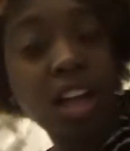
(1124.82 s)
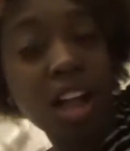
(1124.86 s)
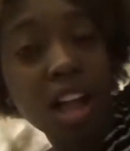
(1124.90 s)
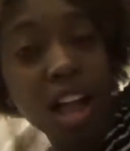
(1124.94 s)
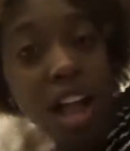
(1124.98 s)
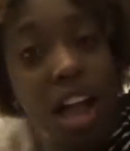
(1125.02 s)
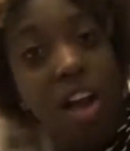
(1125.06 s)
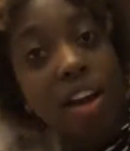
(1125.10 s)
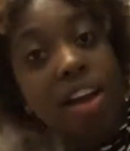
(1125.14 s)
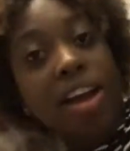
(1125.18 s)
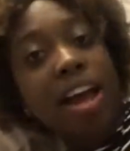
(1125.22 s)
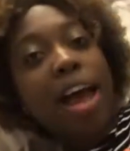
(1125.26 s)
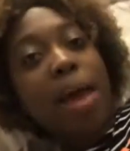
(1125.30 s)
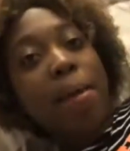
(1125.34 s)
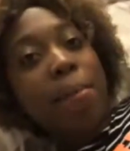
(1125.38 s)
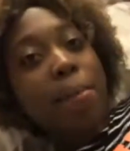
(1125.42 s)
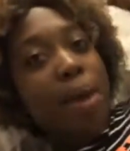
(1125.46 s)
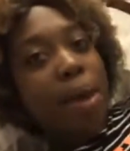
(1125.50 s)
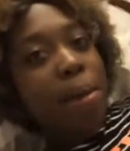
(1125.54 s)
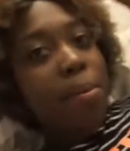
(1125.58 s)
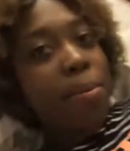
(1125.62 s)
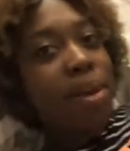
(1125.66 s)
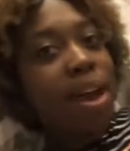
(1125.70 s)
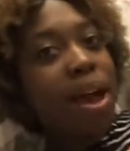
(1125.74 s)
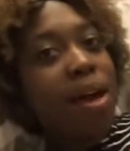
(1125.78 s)
Okay,
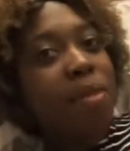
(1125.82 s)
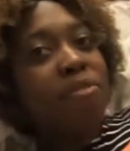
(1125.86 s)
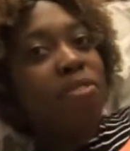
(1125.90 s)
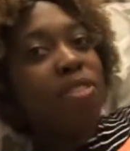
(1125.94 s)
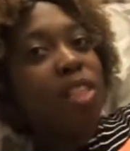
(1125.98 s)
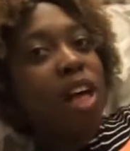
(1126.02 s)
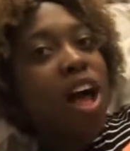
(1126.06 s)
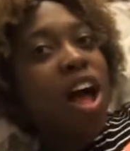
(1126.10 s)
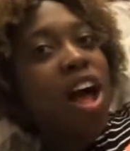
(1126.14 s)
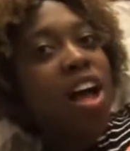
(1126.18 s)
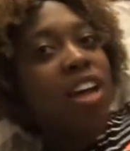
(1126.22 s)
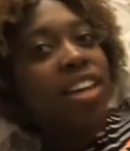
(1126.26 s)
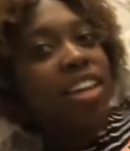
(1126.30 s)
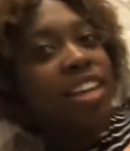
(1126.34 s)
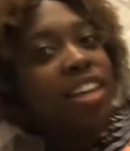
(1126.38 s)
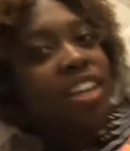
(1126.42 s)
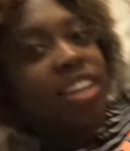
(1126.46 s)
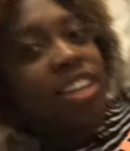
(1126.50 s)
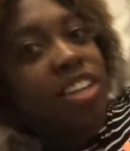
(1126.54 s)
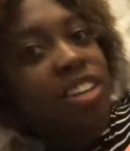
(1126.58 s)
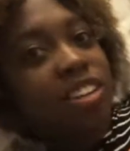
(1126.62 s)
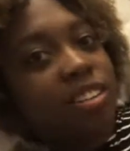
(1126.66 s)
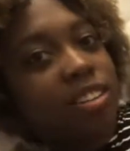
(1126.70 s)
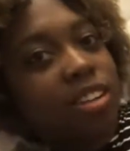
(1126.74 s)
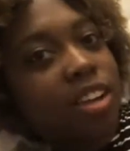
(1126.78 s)
baby, I'm
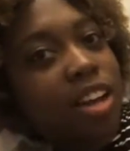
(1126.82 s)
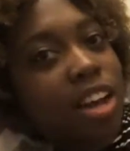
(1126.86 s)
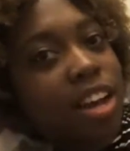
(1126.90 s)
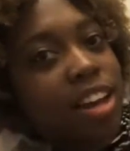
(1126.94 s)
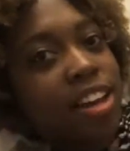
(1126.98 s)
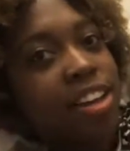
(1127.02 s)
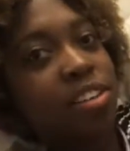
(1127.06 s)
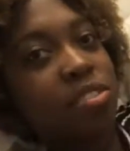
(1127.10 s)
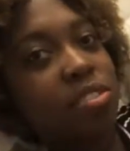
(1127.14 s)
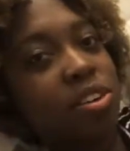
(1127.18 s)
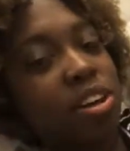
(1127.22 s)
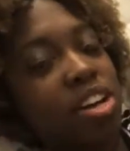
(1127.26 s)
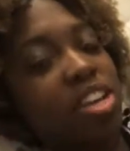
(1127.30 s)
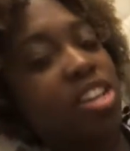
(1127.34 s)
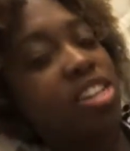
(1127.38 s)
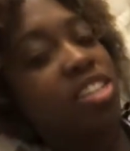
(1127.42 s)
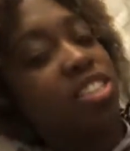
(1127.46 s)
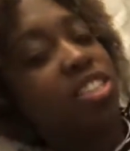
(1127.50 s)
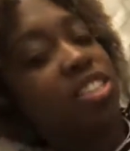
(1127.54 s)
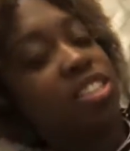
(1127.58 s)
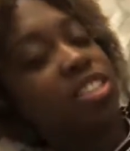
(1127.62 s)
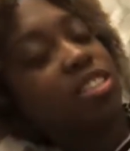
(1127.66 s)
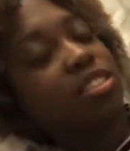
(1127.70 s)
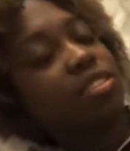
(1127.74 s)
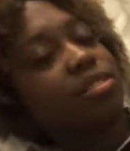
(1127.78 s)
vlogging. Can you
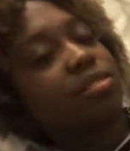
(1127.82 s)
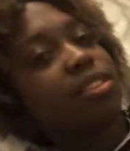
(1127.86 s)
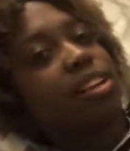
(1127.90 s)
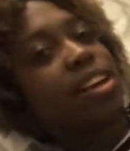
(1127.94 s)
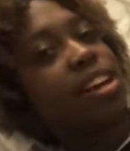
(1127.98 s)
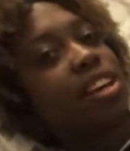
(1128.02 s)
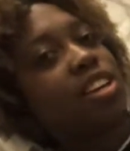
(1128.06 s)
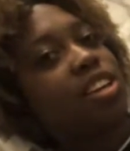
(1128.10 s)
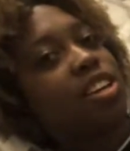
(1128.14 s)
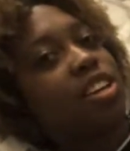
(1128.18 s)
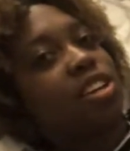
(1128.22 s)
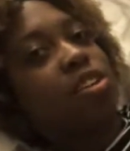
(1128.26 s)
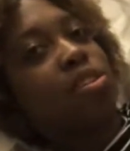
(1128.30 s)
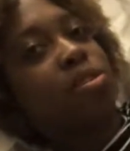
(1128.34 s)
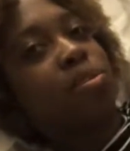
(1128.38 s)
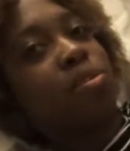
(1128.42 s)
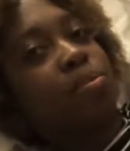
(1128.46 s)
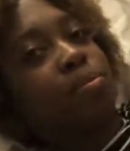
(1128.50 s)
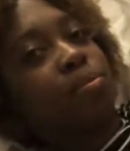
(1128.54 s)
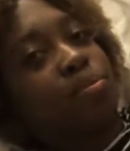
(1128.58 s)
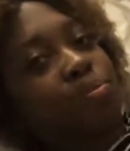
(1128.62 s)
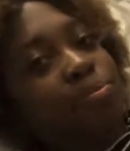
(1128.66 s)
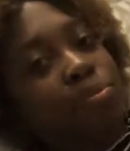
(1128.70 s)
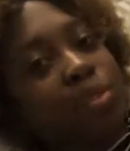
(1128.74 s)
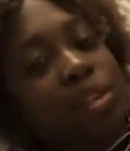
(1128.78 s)
hush? Thank you.
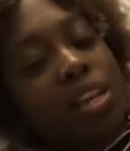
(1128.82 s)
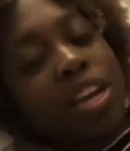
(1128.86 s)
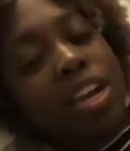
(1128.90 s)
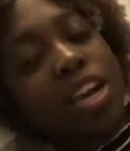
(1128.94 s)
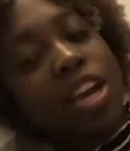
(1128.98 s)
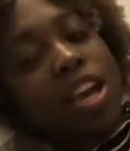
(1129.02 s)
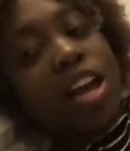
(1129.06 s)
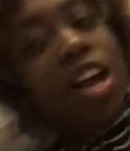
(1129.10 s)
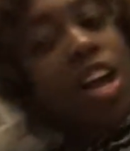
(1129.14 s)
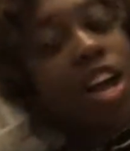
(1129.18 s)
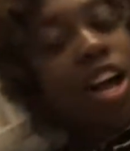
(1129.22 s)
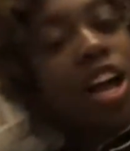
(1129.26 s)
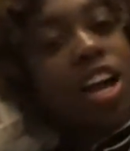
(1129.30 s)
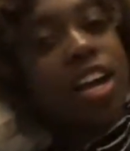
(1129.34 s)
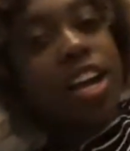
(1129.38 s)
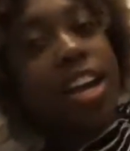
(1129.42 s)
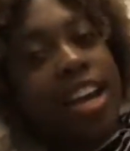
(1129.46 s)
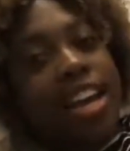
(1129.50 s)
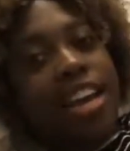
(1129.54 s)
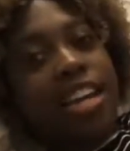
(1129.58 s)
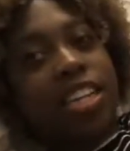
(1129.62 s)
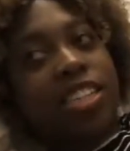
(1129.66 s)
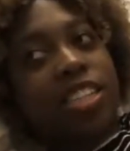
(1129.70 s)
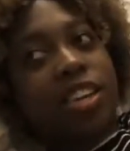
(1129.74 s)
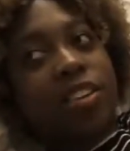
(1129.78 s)

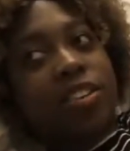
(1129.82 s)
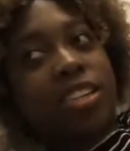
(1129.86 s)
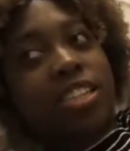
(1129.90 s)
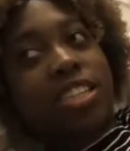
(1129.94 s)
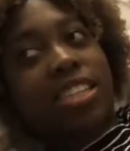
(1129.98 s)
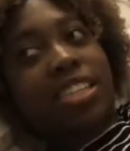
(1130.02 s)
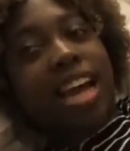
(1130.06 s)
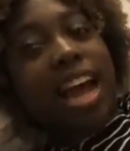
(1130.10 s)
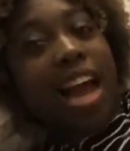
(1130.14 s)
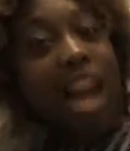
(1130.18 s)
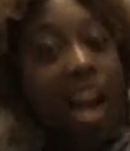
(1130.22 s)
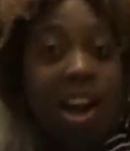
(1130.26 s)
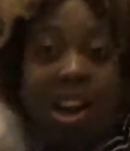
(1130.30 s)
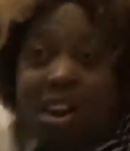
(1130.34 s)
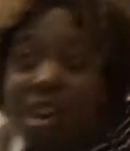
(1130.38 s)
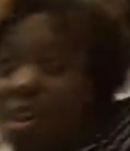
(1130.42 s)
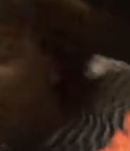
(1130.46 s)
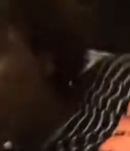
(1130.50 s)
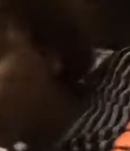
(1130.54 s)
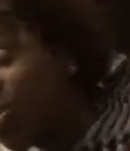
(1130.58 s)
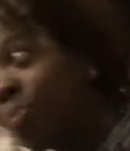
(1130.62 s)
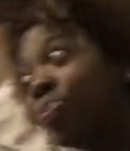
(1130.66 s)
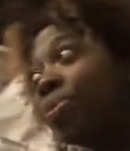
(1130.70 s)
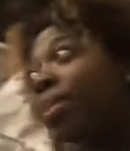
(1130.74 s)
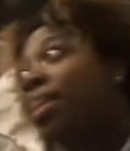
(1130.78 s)
Okay, so we just got
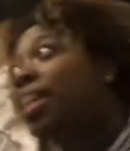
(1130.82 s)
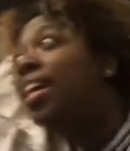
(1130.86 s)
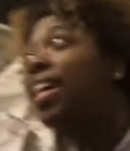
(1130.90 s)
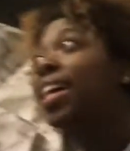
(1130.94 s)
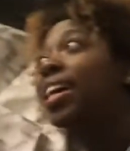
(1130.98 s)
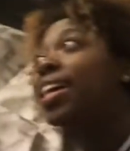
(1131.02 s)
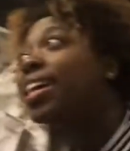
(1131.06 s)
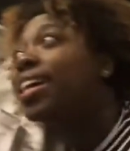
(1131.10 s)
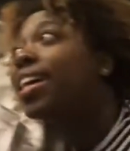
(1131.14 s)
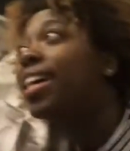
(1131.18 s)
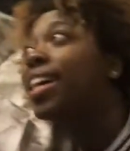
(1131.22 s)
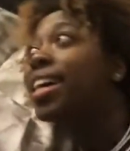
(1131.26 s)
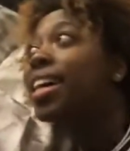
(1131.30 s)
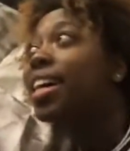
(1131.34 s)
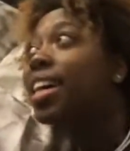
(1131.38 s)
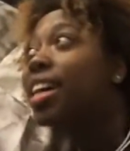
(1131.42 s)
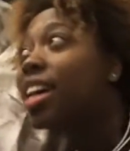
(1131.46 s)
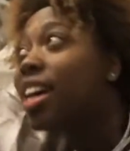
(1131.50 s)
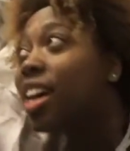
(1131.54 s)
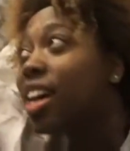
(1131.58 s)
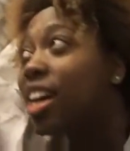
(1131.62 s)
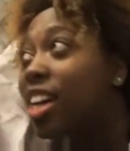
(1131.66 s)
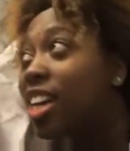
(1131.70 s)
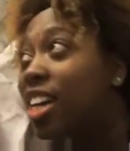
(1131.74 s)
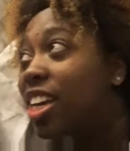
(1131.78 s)
home. It
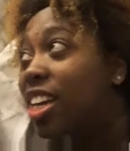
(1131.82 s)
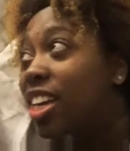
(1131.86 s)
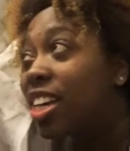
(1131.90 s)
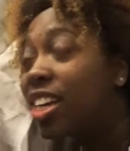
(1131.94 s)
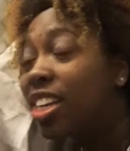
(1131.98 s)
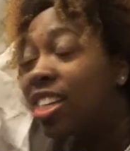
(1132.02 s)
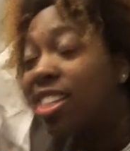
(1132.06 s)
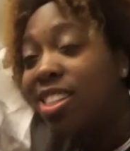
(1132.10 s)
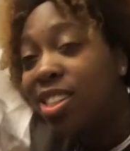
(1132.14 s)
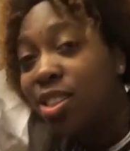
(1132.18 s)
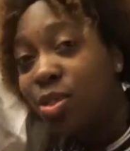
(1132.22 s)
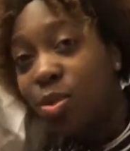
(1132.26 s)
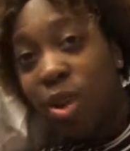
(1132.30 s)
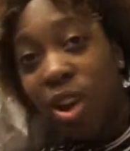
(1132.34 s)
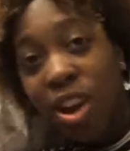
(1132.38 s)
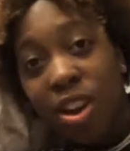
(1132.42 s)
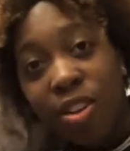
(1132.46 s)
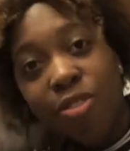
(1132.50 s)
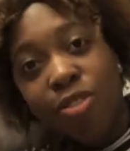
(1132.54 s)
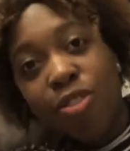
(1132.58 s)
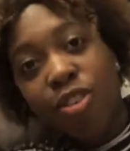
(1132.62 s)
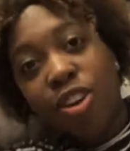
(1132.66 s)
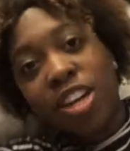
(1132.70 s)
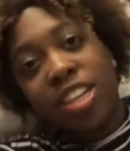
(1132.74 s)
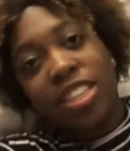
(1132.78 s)
is
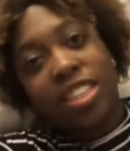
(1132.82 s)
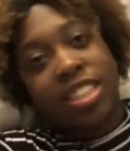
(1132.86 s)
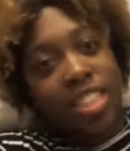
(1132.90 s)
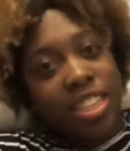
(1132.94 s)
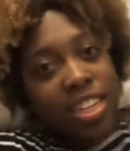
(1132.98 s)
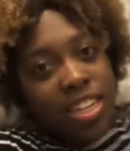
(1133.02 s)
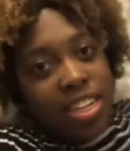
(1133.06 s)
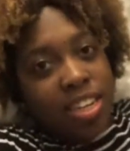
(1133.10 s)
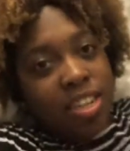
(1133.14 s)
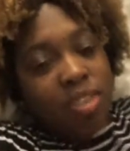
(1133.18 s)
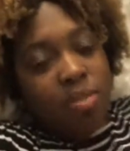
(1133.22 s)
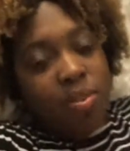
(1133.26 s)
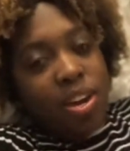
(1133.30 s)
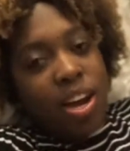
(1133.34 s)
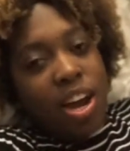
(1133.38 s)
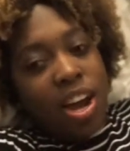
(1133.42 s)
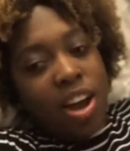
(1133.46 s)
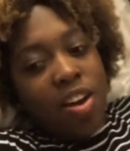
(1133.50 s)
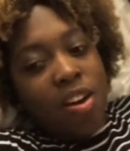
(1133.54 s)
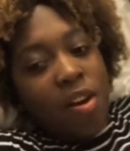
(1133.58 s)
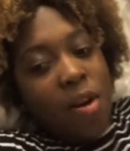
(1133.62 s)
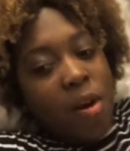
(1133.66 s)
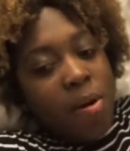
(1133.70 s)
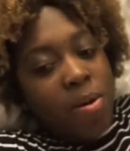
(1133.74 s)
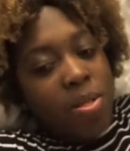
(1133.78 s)
12:14. We got
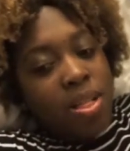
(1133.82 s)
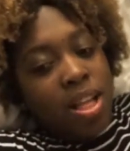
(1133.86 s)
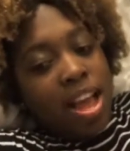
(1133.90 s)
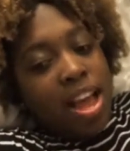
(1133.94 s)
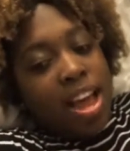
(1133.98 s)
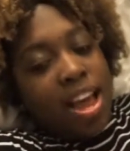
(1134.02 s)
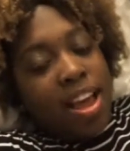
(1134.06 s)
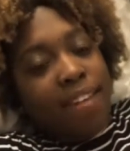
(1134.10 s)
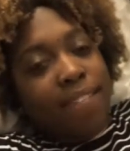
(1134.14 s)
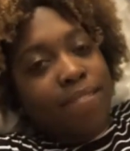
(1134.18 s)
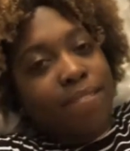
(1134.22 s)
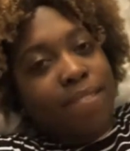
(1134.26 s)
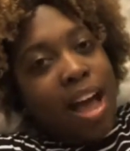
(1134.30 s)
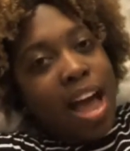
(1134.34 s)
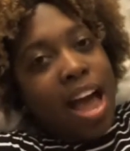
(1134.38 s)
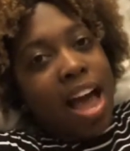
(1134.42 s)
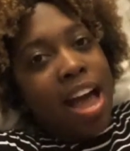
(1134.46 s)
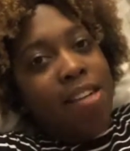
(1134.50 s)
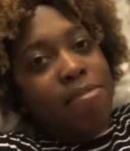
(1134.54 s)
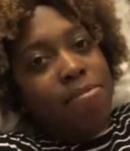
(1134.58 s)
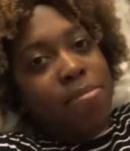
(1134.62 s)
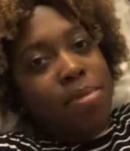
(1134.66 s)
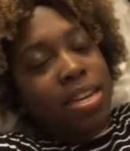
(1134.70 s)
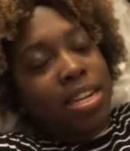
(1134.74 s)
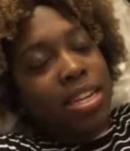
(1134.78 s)
home like
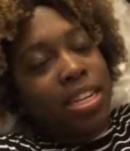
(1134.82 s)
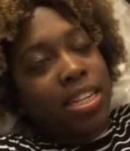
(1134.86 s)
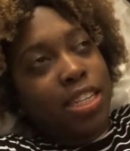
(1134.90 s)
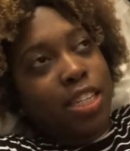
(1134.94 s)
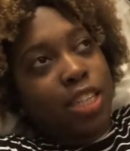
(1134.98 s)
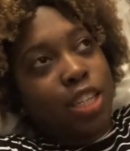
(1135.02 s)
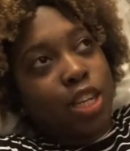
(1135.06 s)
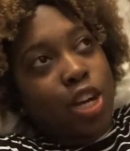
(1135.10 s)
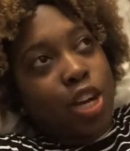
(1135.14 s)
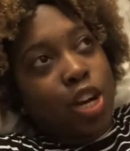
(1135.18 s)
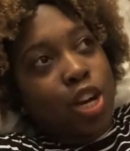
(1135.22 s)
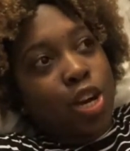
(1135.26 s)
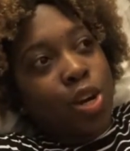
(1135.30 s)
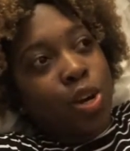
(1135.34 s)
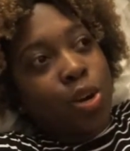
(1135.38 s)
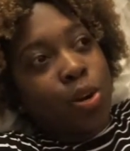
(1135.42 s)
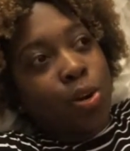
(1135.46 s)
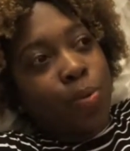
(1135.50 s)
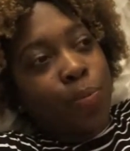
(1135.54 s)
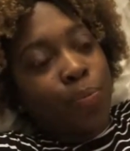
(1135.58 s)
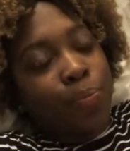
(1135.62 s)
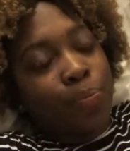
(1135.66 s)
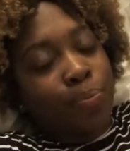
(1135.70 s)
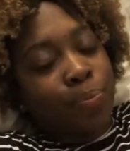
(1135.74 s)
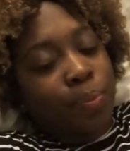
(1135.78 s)
5 minutes
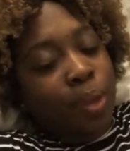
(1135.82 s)
ago.